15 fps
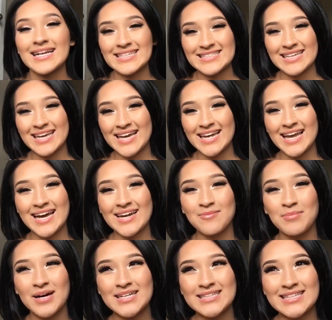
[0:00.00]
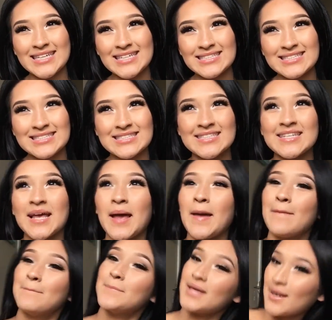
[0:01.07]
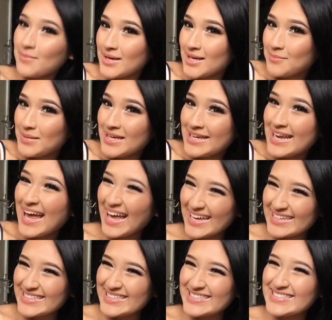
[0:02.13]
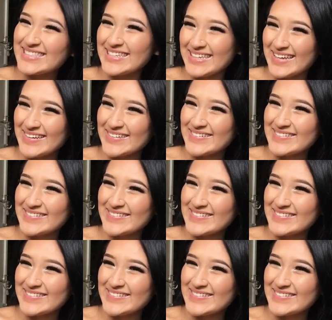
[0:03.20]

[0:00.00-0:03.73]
can say a lot about these, but I'm gonna be nice, you know?